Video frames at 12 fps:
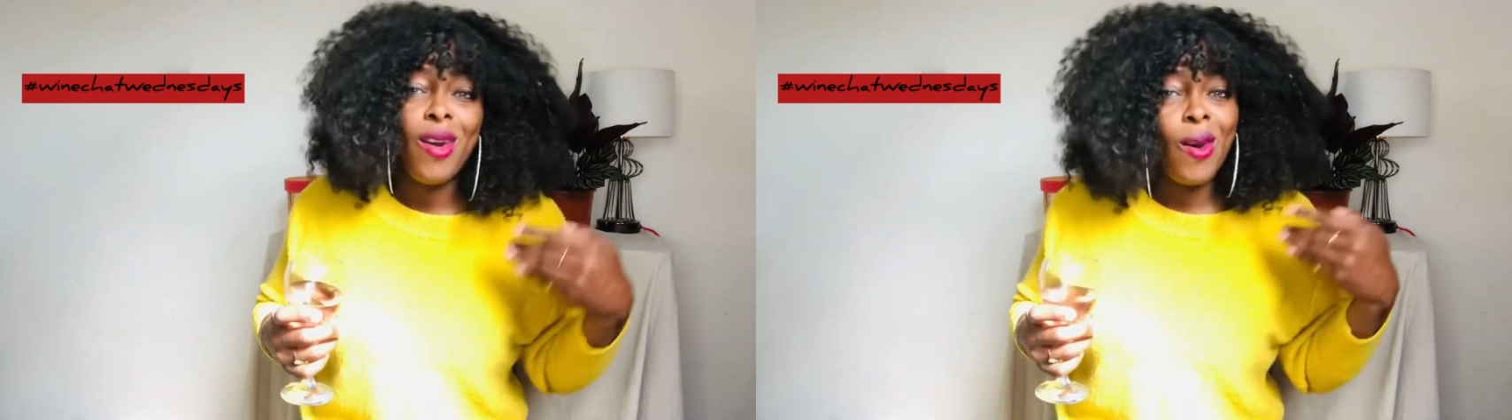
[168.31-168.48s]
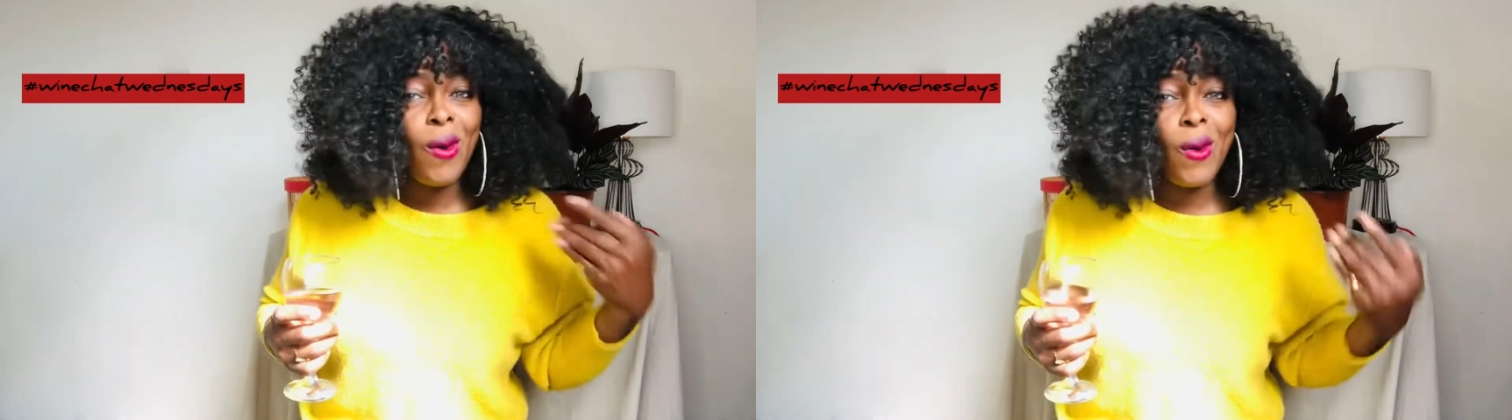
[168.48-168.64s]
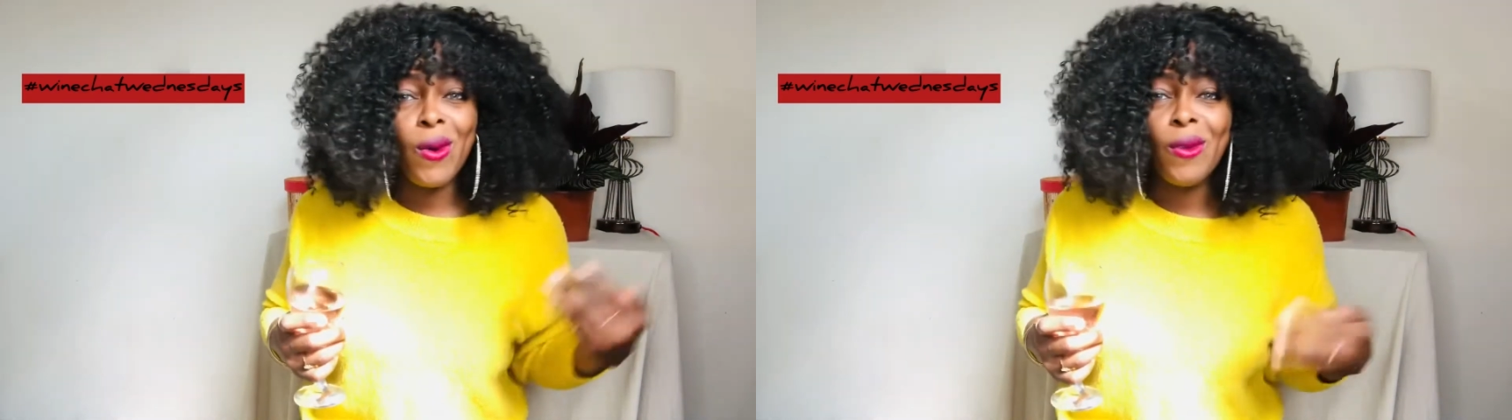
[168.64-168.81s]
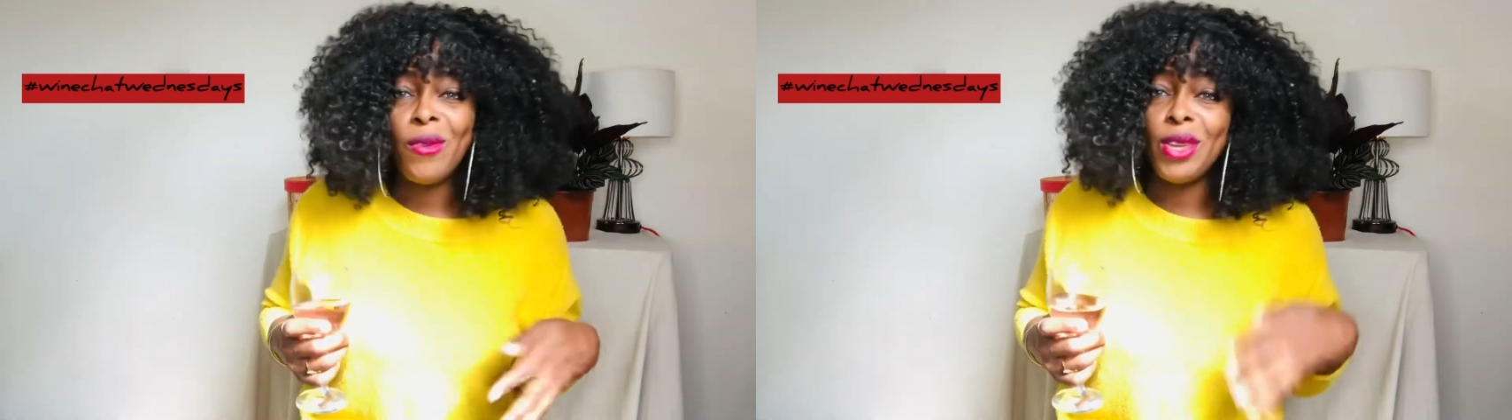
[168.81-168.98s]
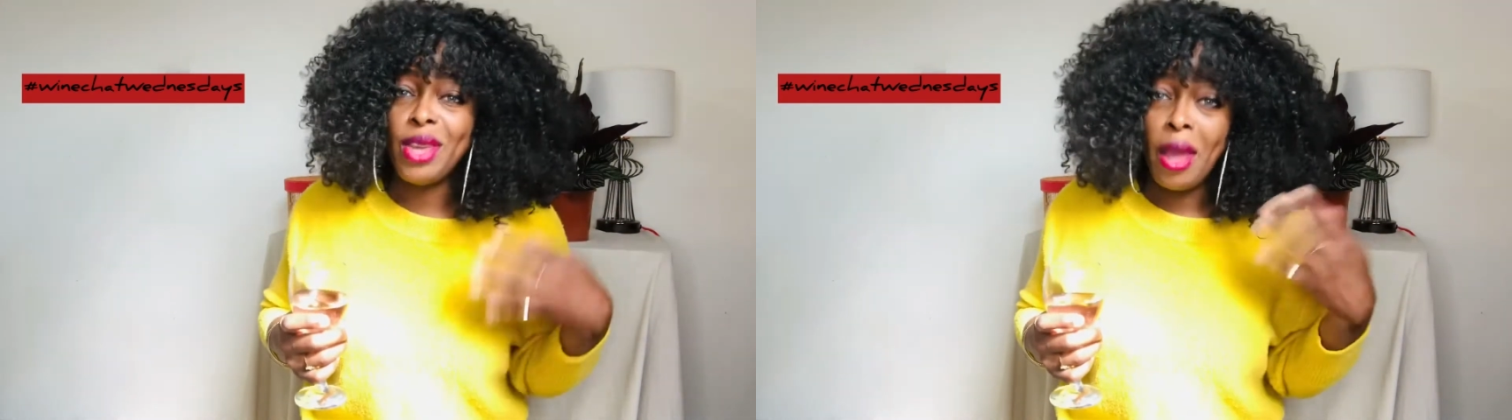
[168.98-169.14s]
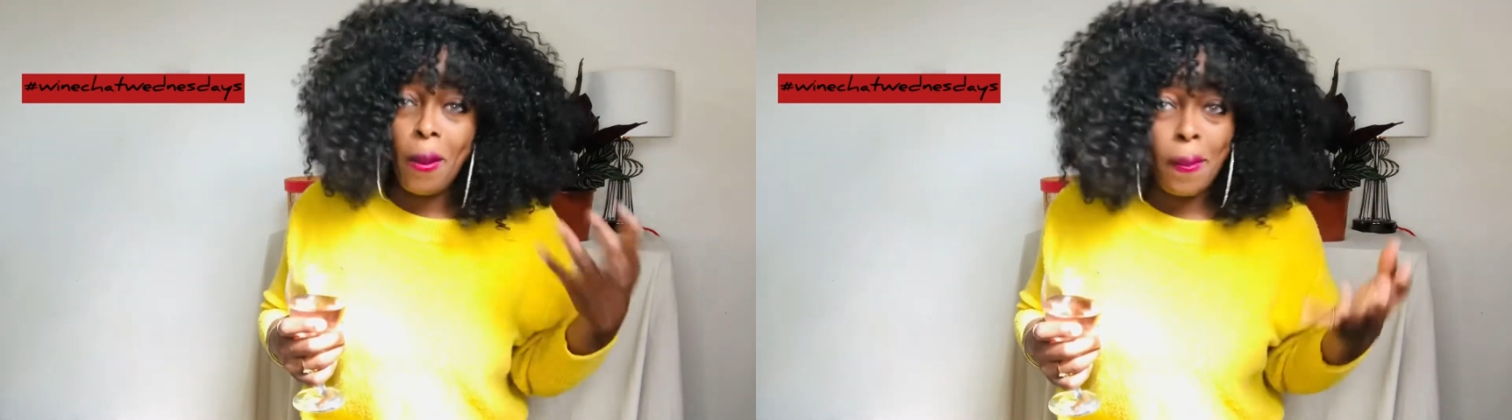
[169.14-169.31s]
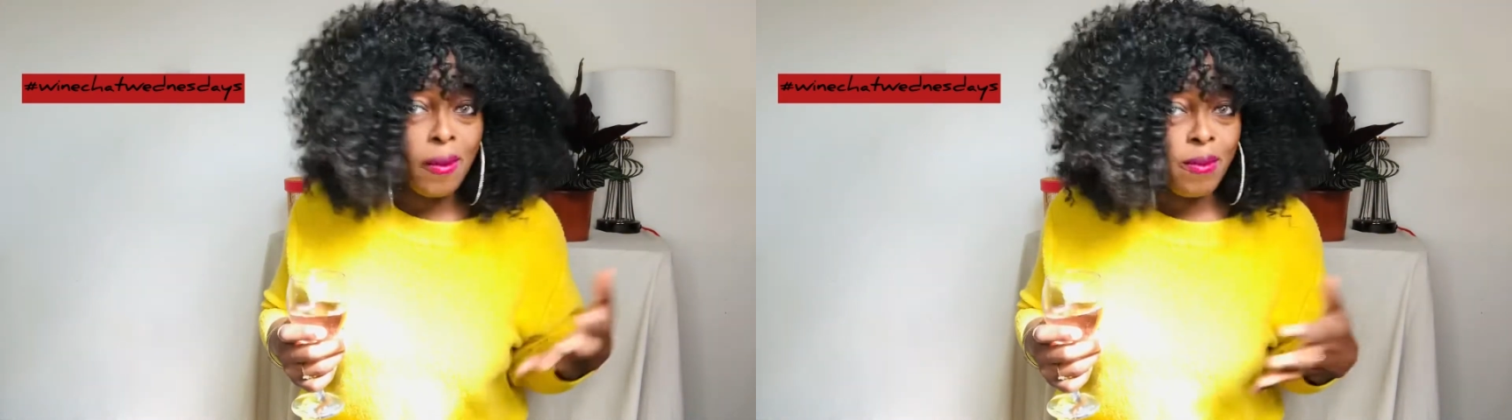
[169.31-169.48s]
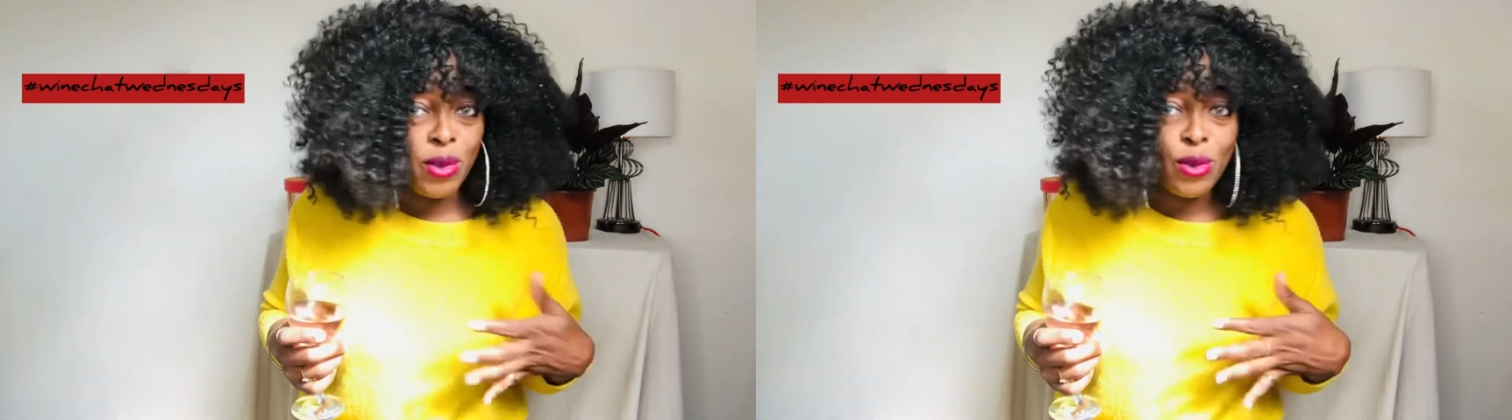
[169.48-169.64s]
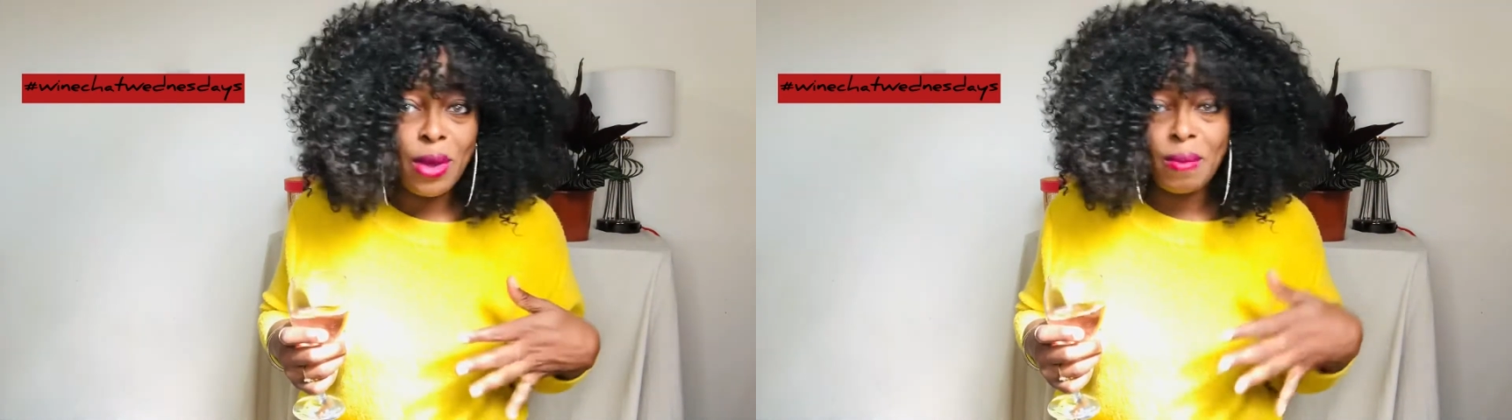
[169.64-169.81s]
oh, for you helping
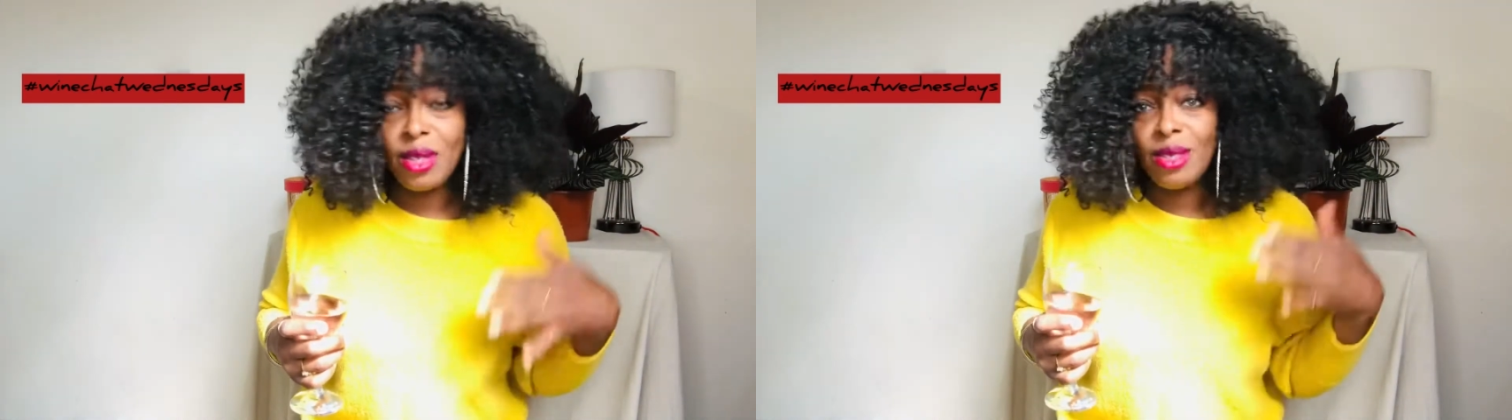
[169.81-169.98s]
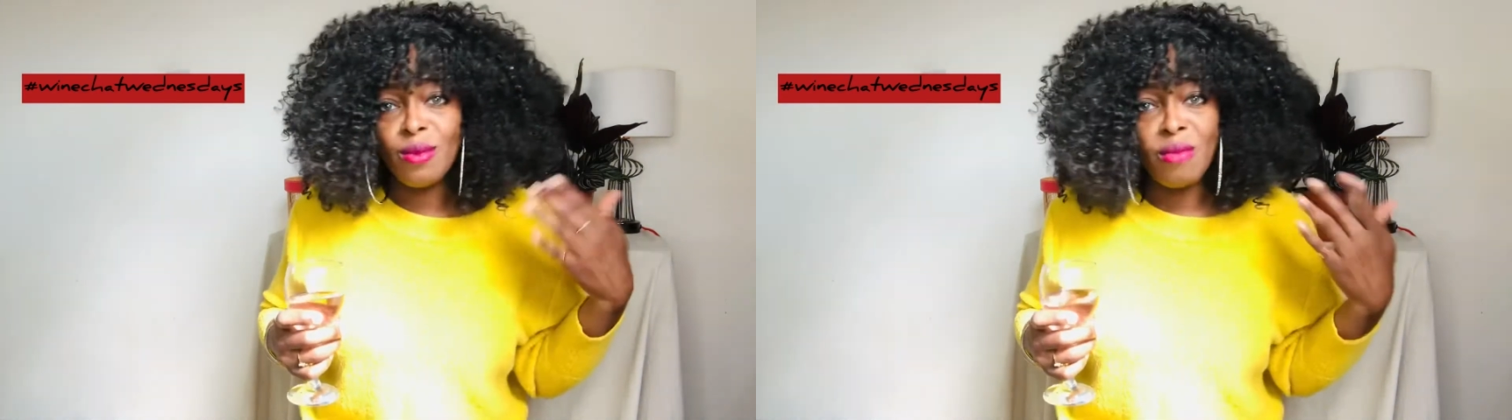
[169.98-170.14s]
me, I'm going to